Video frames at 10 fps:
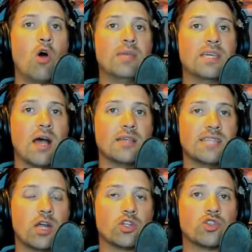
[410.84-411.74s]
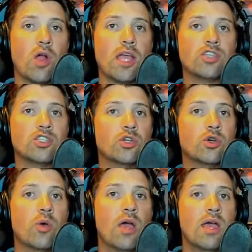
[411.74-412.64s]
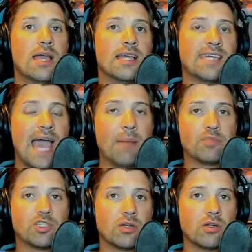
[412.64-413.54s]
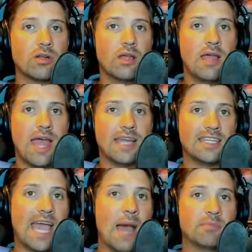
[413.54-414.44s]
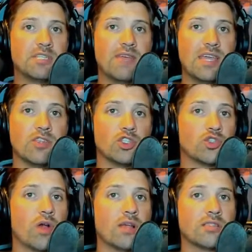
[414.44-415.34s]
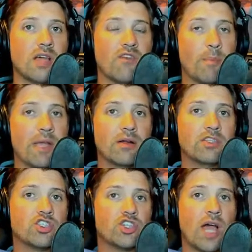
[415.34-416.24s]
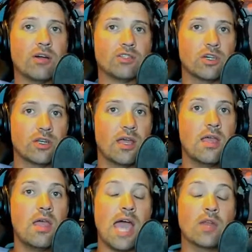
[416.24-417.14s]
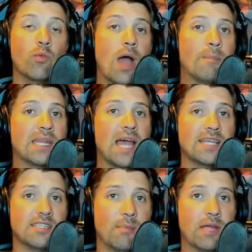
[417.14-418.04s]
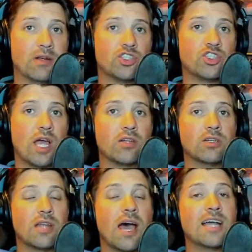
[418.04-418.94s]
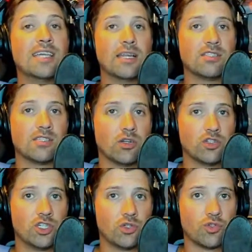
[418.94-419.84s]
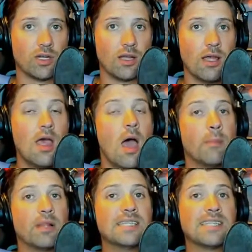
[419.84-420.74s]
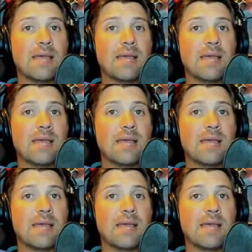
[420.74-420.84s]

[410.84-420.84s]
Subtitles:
because they are trying to capture and captivate the trust of a parent's childhood and weaponize the parent's childhood against their children? Please let